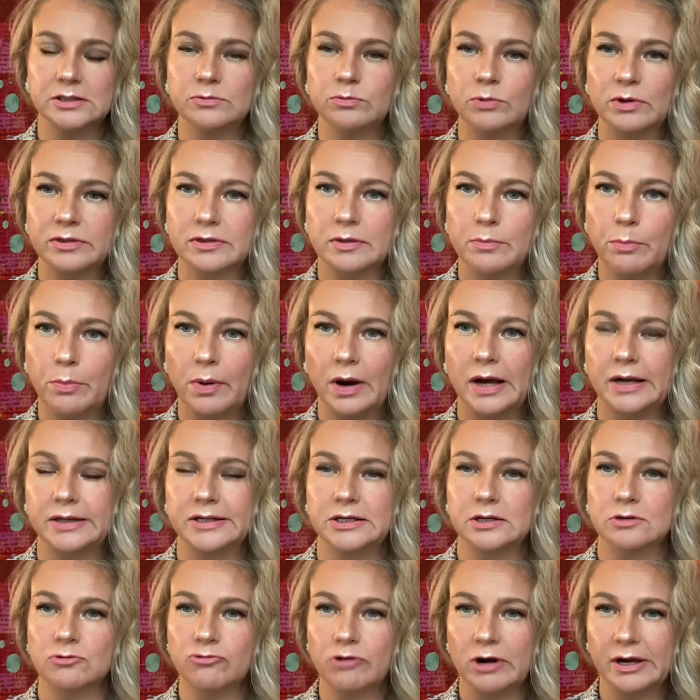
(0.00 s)
with the
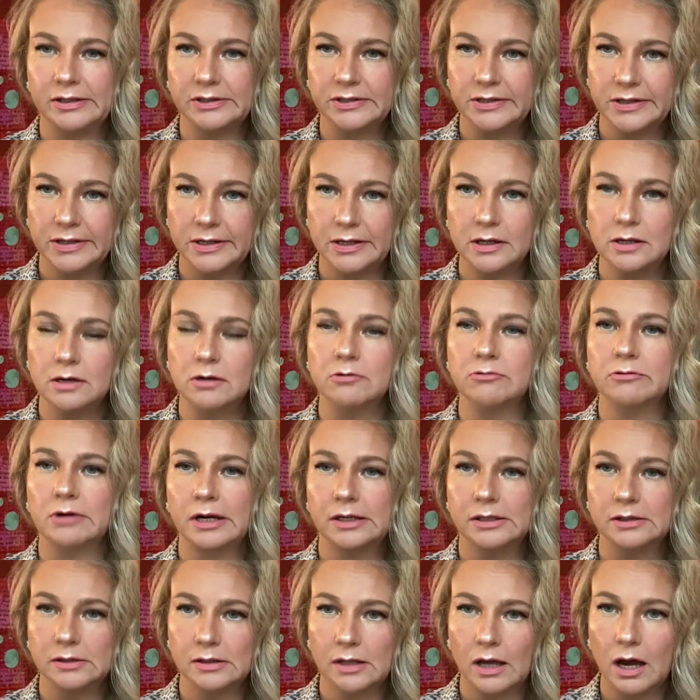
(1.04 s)
body, right here,
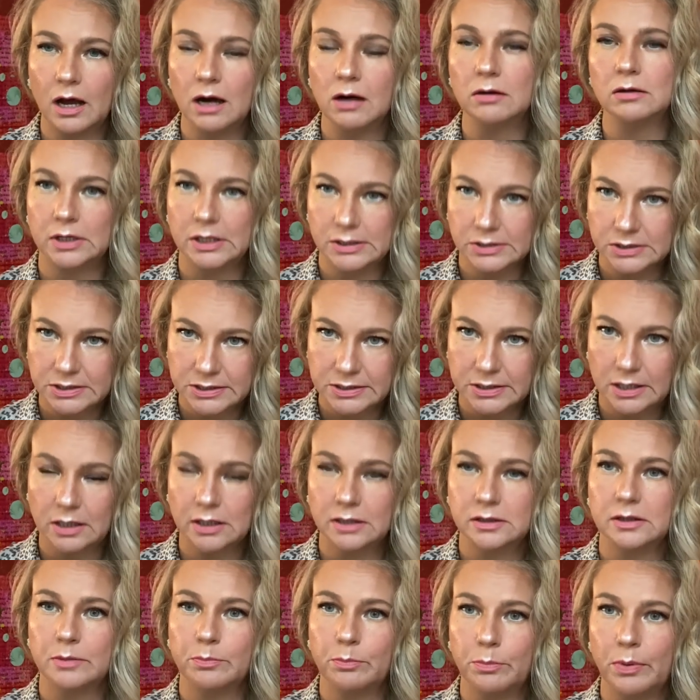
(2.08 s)
right now,
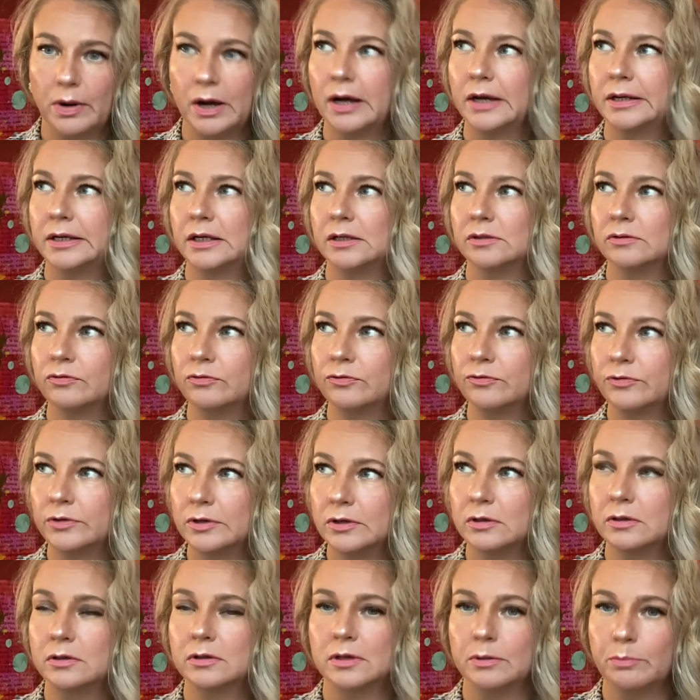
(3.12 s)
inside the body and
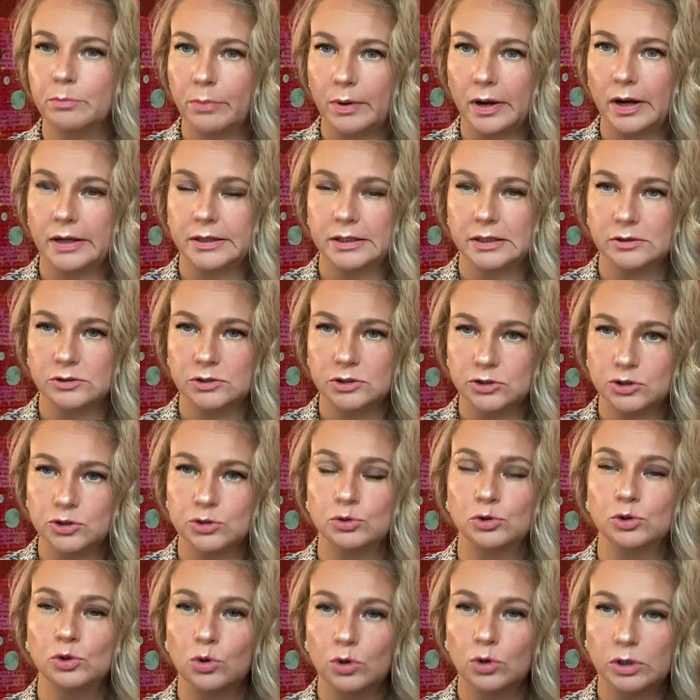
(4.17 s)
feel the body body. Do
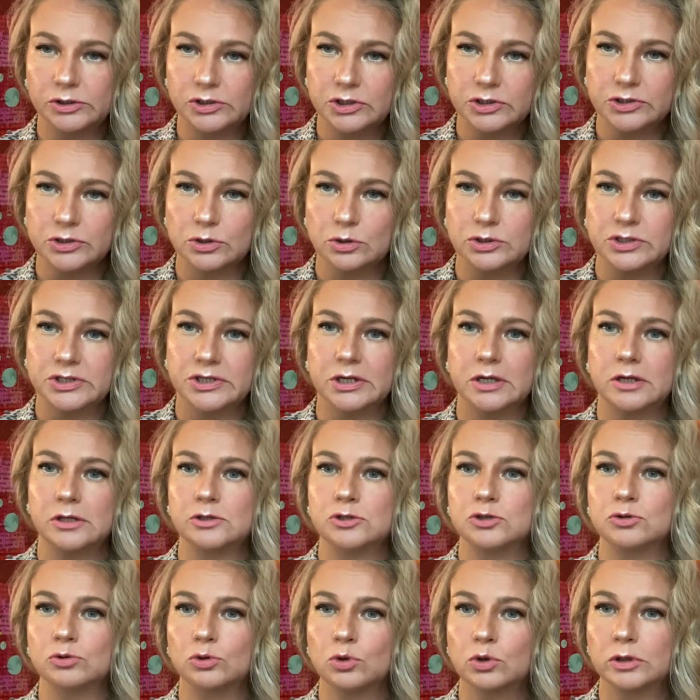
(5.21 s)
not dissociate.
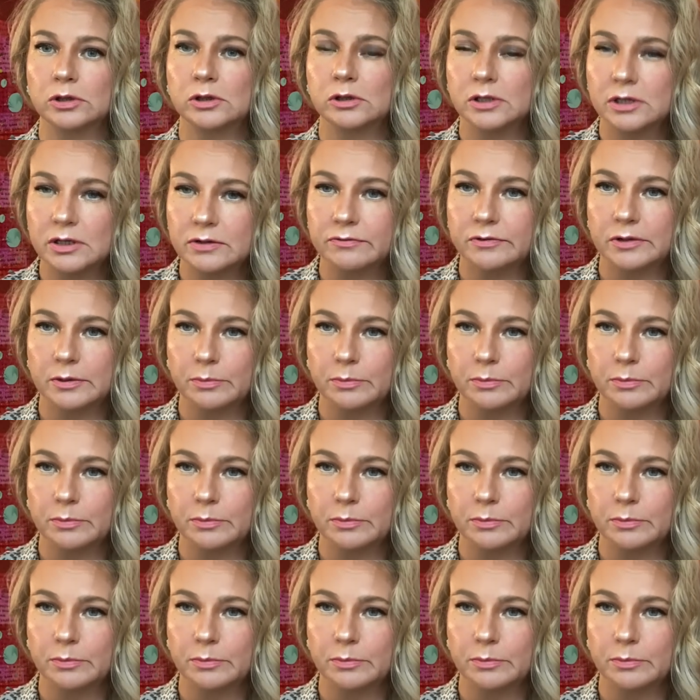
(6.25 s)
Do not leave the